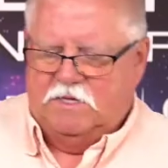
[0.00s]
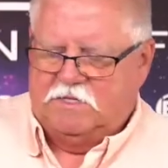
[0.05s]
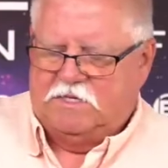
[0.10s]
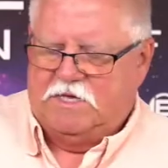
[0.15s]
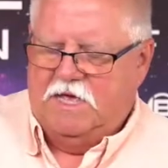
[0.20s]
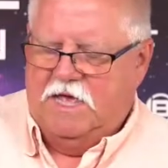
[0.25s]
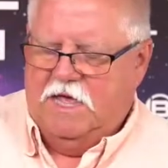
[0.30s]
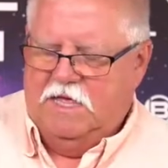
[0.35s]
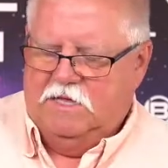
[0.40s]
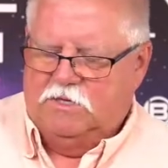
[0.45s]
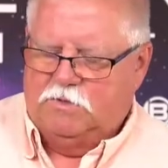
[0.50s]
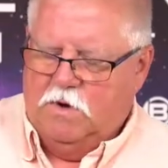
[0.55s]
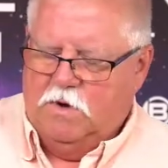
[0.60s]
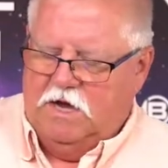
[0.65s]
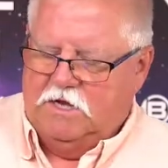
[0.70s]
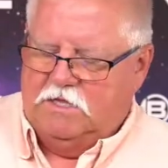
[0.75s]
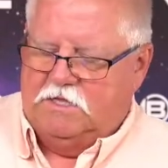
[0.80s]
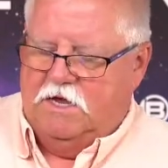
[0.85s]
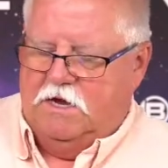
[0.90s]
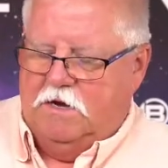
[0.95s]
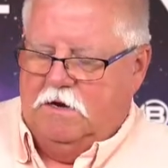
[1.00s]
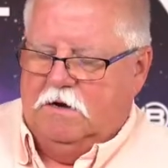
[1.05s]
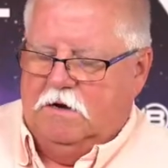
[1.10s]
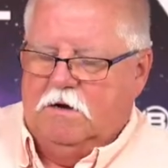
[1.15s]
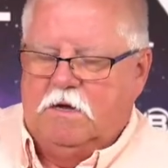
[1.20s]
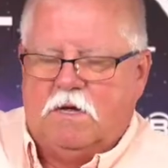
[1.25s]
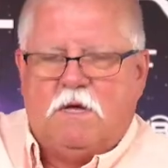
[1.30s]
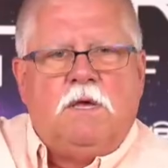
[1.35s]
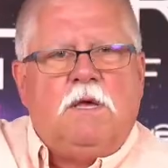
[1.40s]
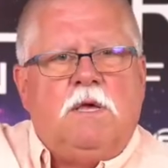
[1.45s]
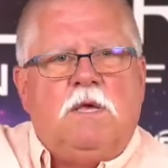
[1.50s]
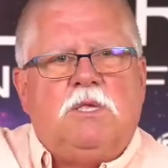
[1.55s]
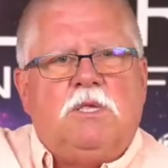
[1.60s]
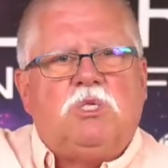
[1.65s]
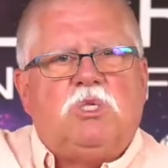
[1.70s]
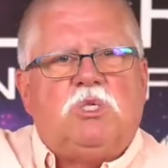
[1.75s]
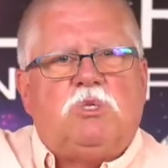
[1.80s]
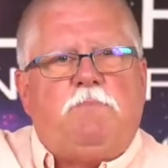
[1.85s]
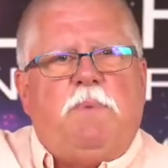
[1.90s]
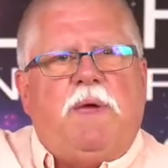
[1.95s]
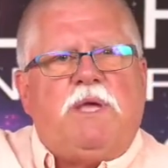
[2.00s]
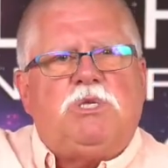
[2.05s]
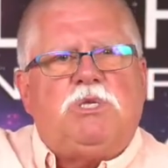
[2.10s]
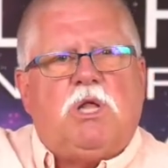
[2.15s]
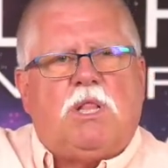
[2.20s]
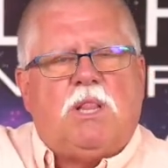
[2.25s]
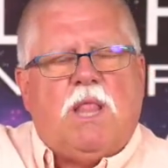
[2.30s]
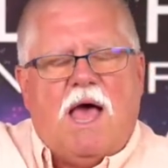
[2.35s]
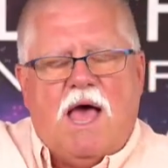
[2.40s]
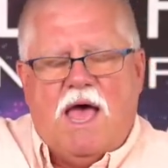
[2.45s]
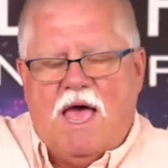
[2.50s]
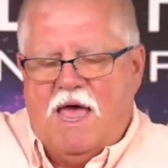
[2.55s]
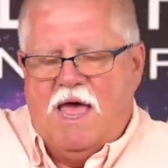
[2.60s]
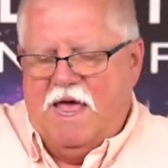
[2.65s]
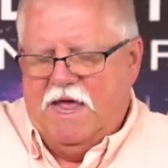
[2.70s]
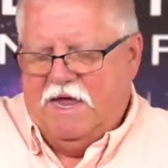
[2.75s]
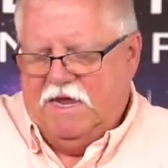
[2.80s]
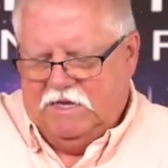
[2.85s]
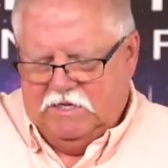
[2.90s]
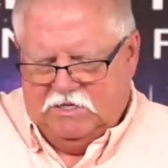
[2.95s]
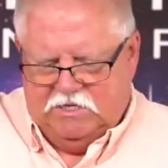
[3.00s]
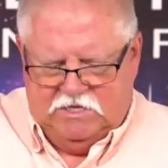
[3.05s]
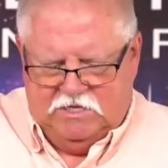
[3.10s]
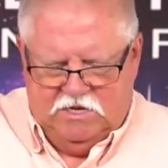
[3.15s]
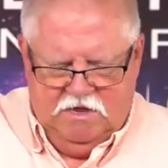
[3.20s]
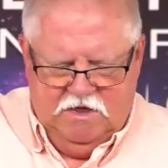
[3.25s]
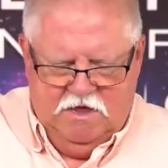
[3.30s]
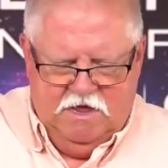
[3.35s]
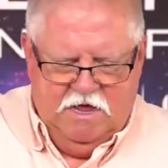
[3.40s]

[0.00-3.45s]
It says right there, specialized.